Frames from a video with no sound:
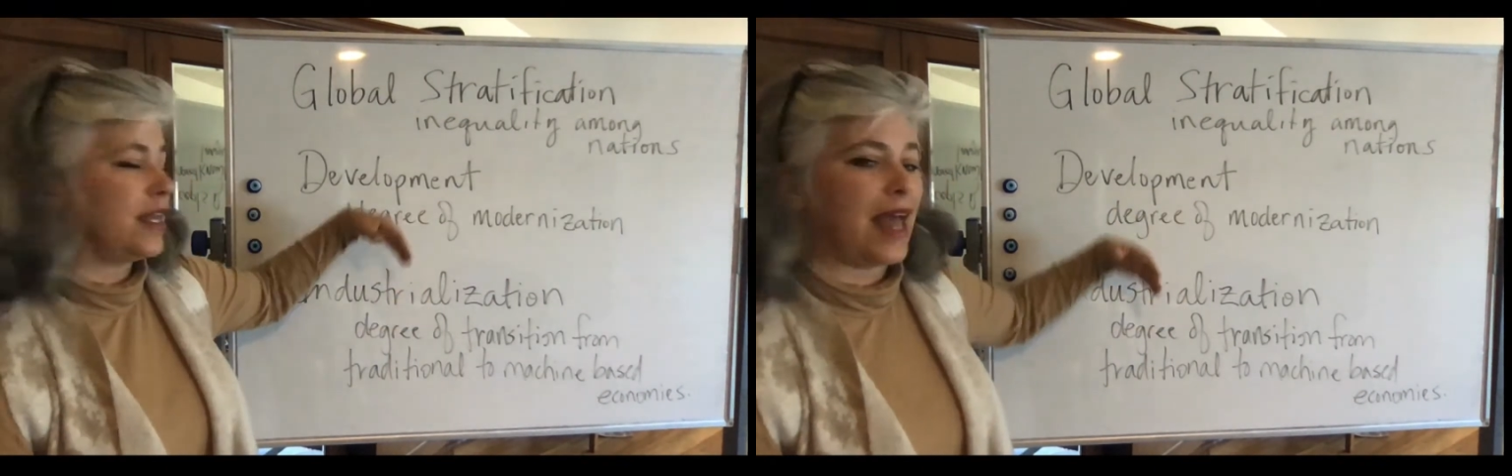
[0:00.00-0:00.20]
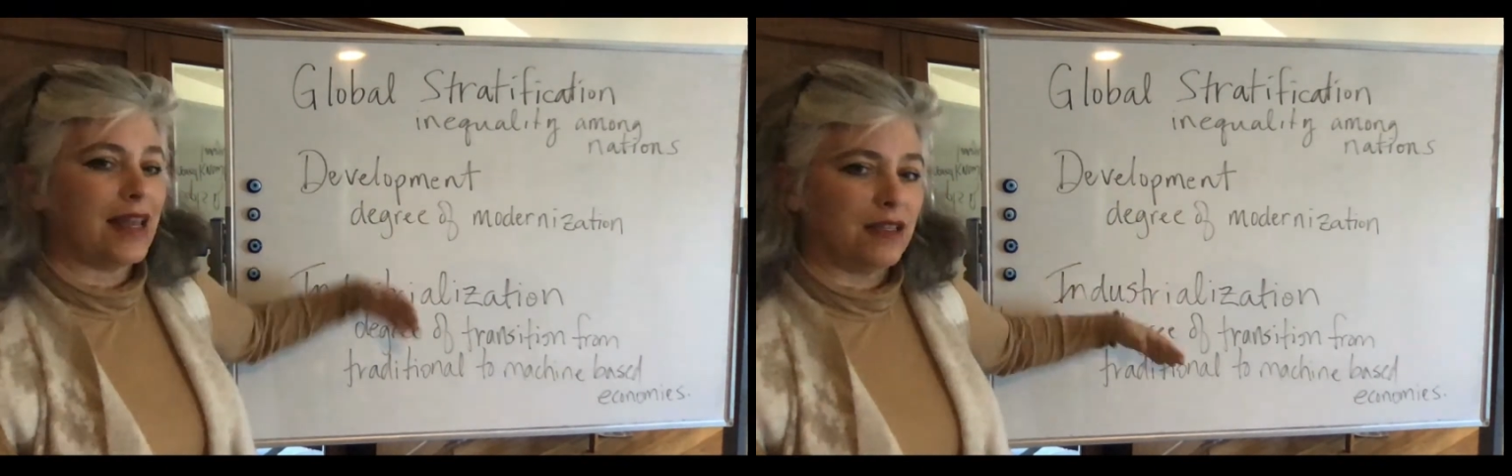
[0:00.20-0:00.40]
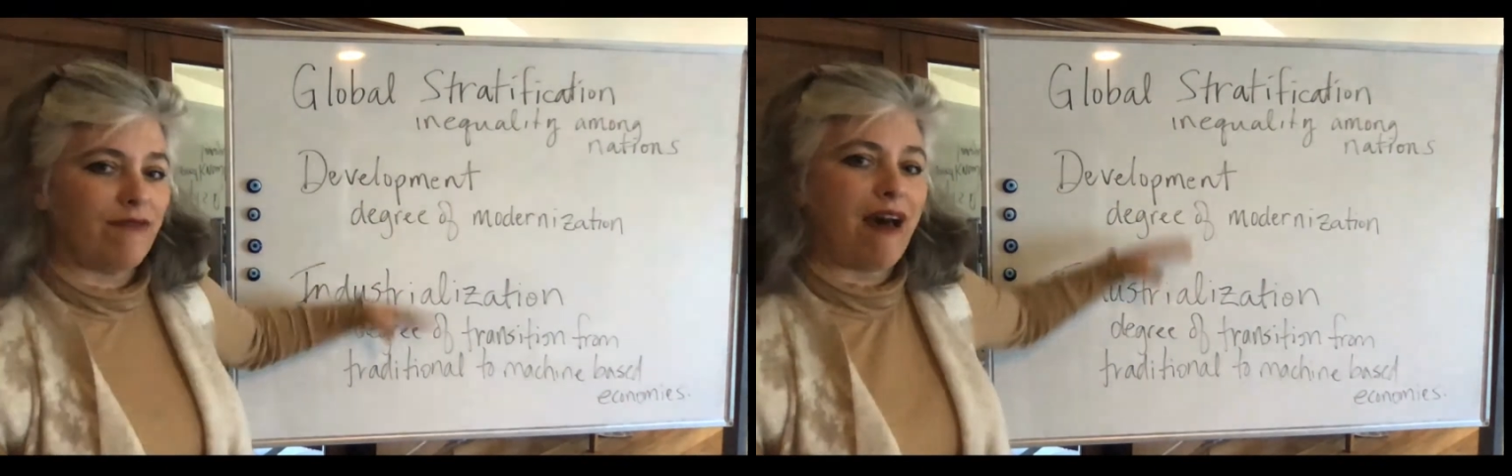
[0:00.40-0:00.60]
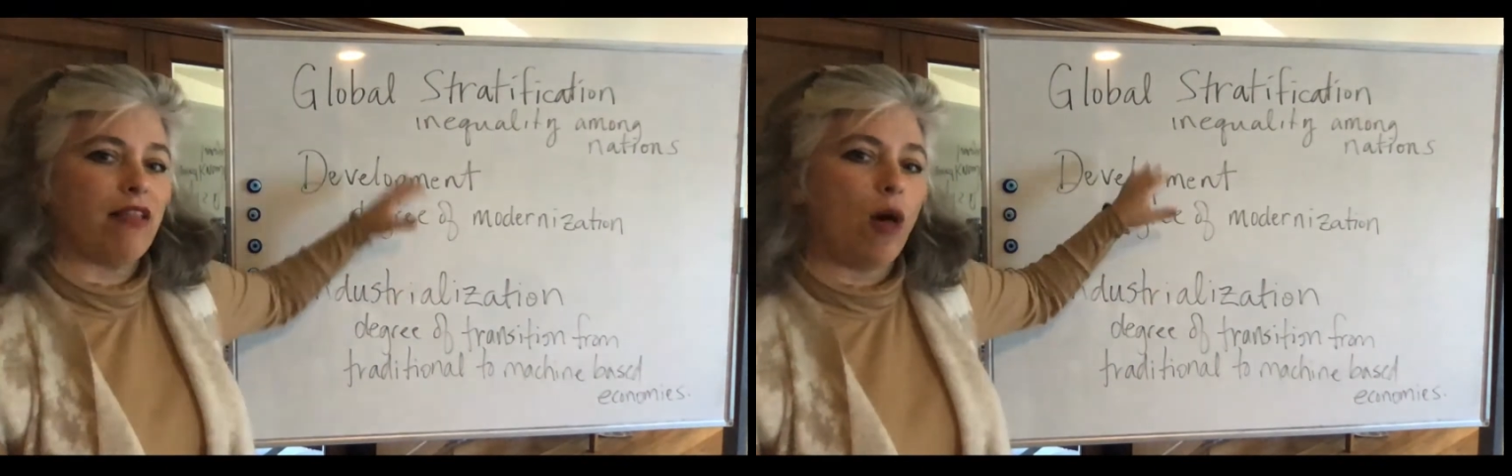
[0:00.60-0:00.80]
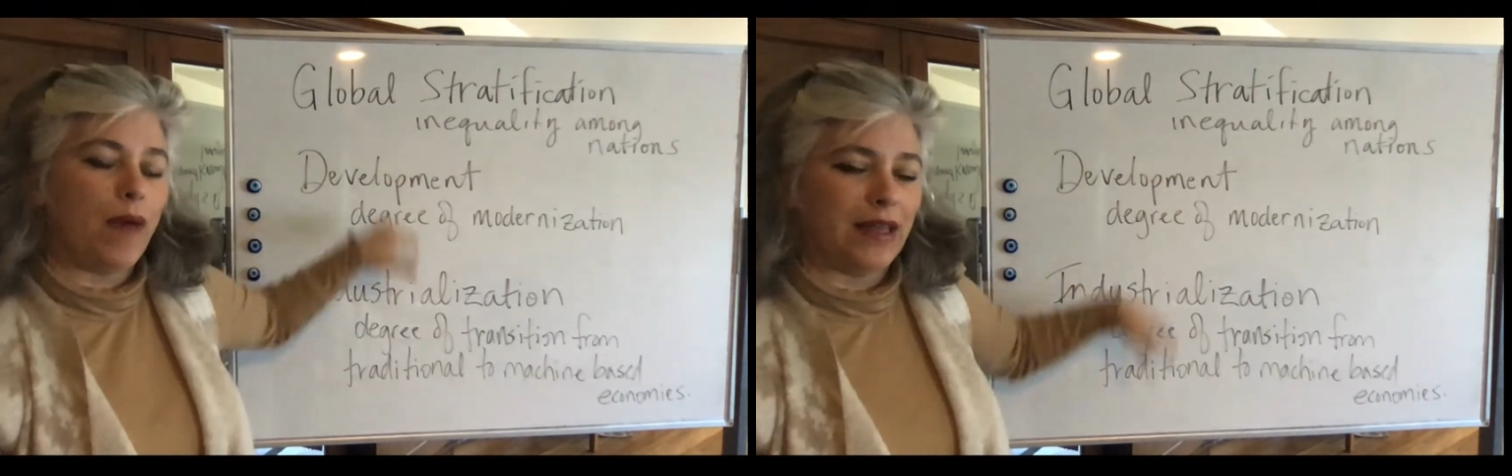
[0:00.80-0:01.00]
and
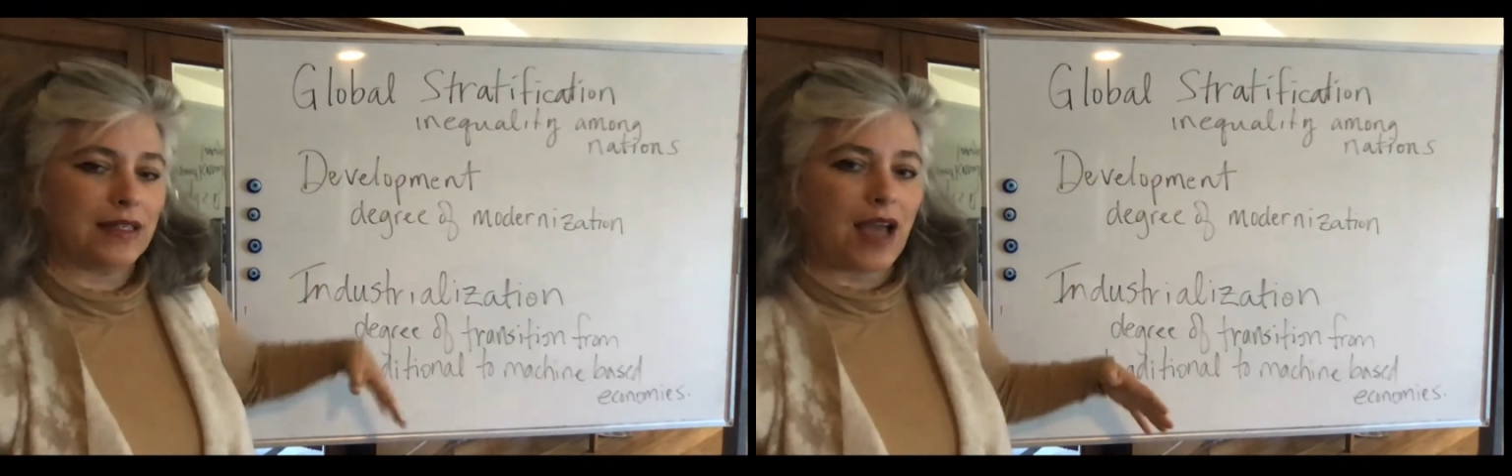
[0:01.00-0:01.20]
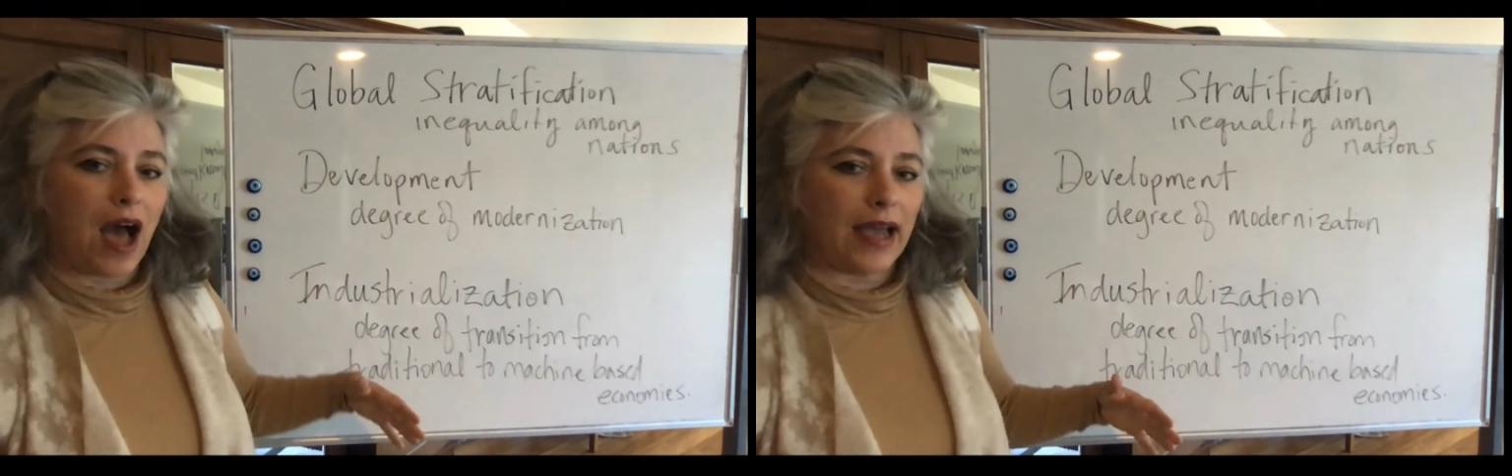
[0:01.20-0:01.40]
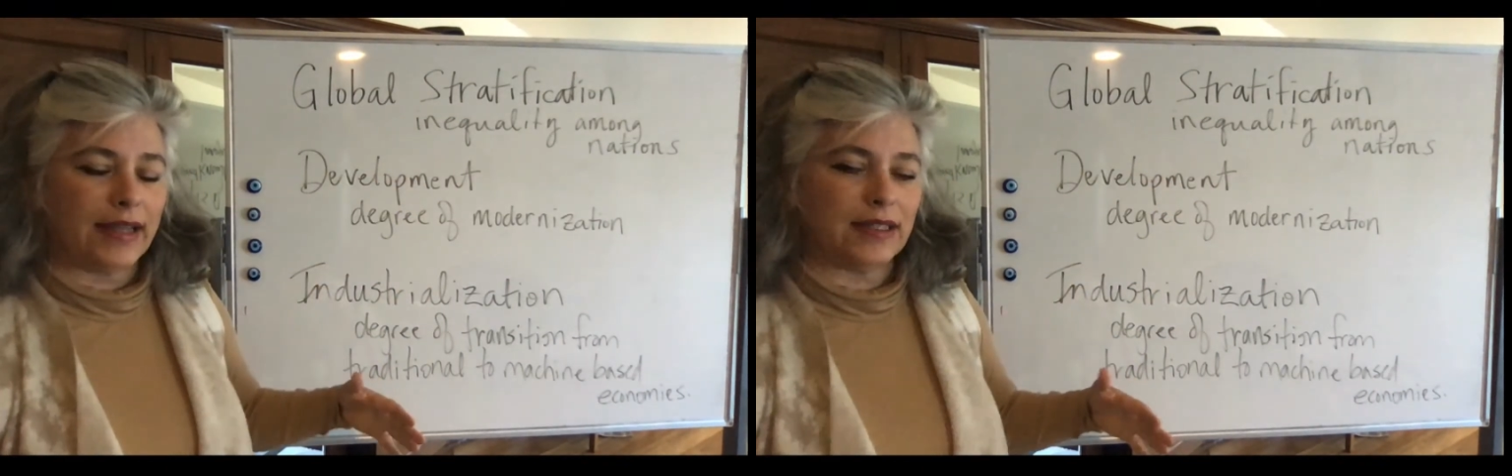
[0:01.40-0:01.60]
development kind